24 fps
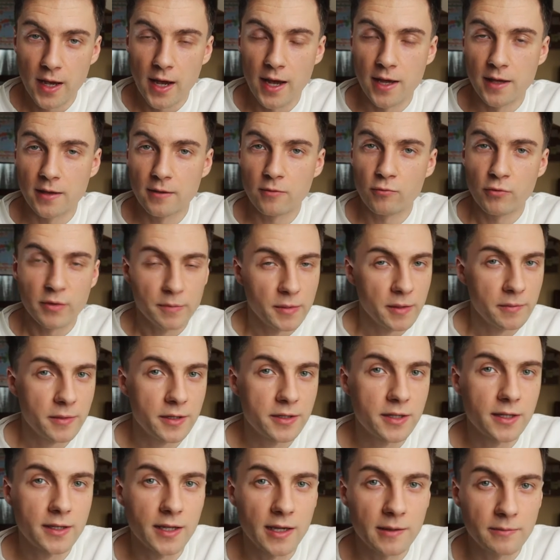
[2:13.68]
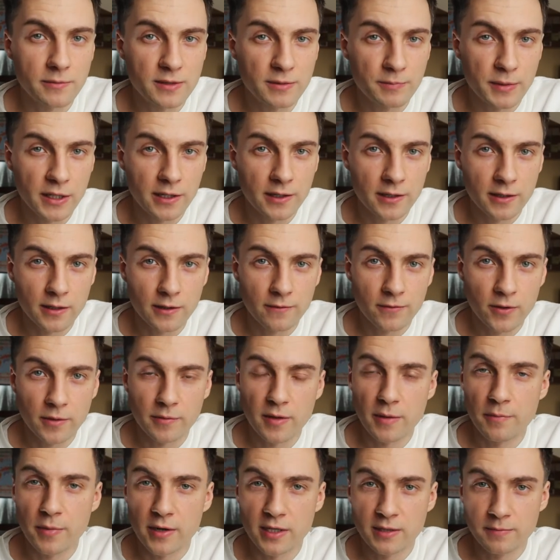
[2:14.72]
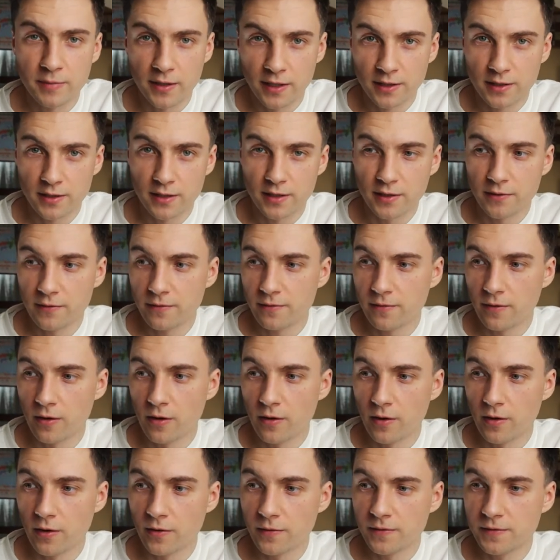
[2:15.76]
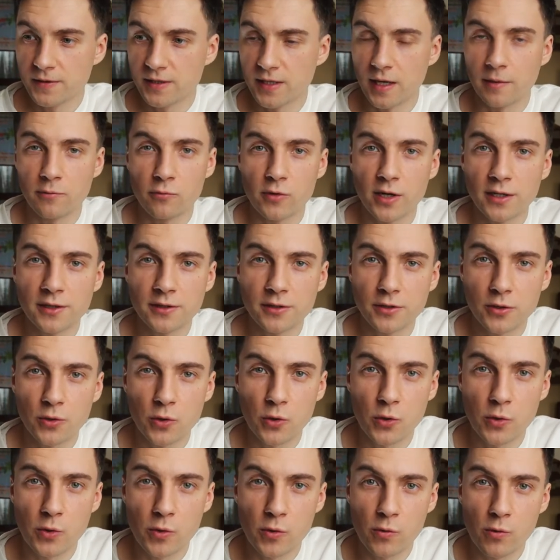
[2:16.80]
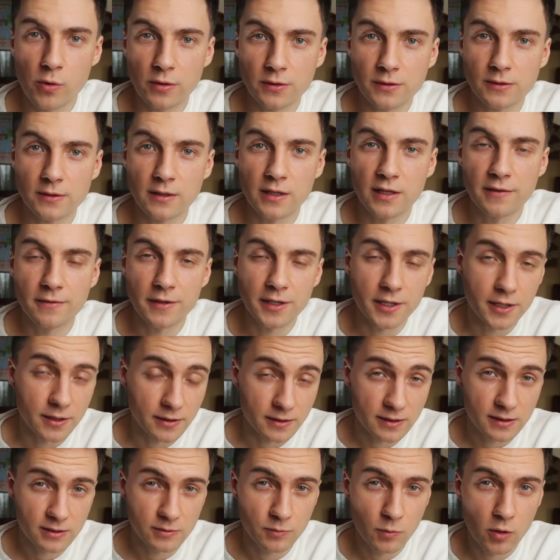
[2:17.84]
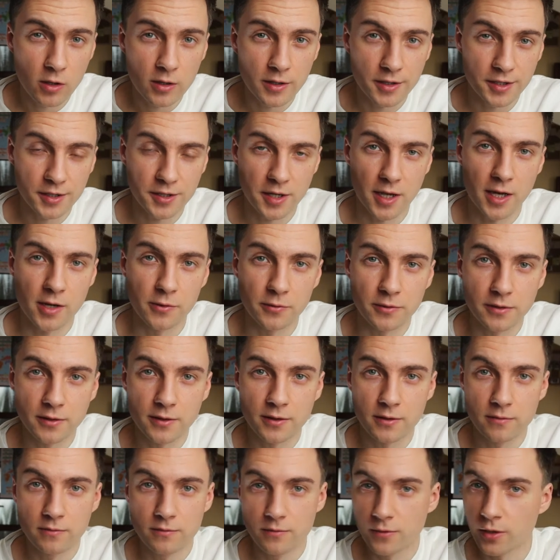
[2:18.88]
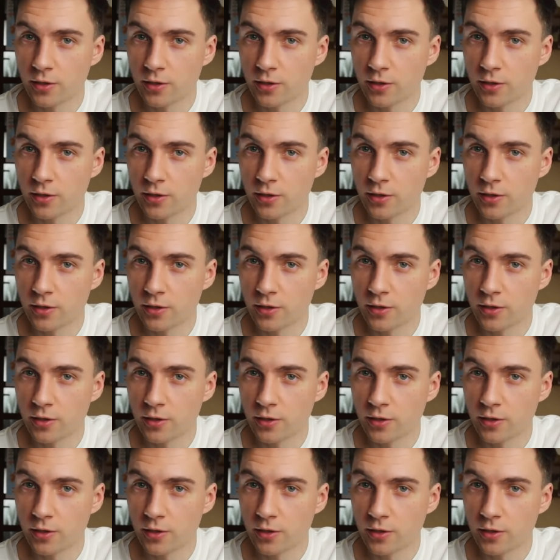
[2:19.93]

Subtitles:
And remember that I'm speaking from a perspective of someone who was living in a smaller town,